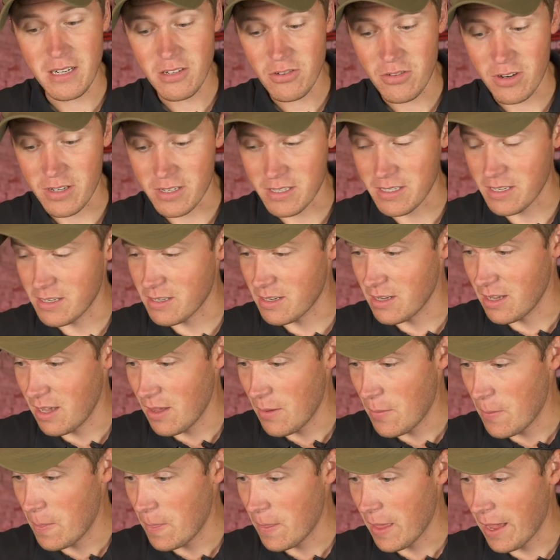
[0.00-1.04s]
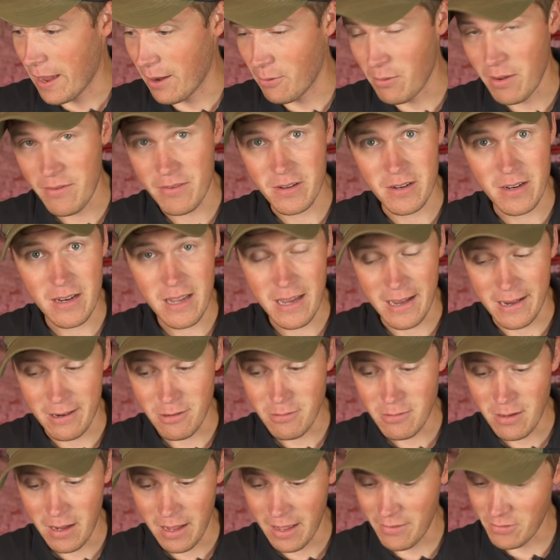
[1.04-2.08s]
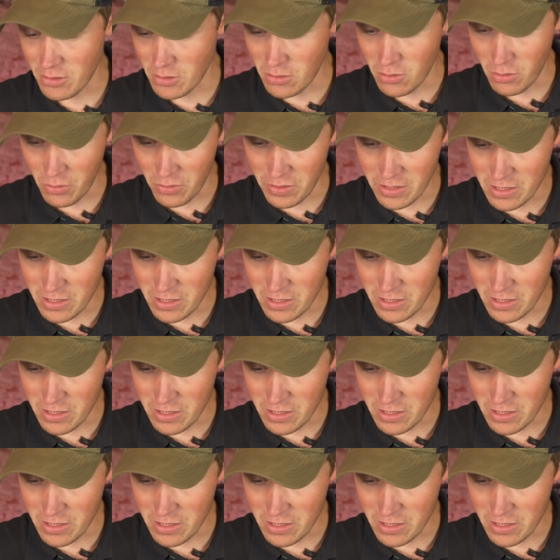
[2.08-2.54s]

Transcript: interested. However, now, having got